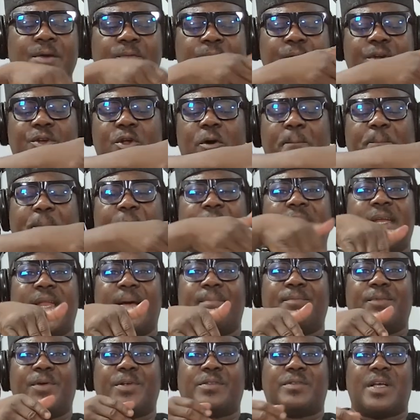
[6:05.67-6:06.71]
We don't pay
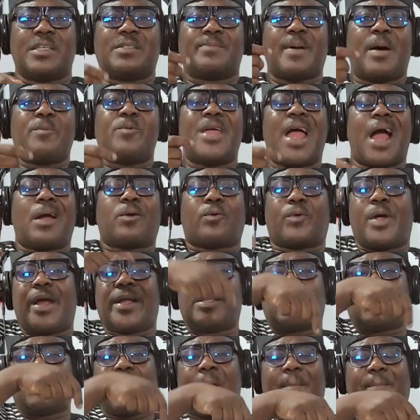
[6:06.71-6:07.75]
them those ones, but we are
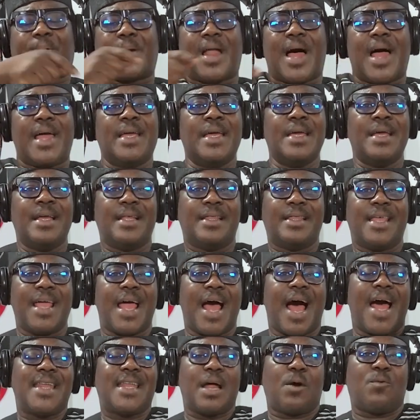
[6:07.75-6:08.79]
quick to apply
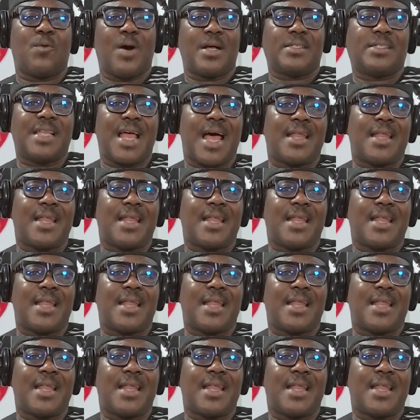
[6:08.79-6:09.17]
the other ones,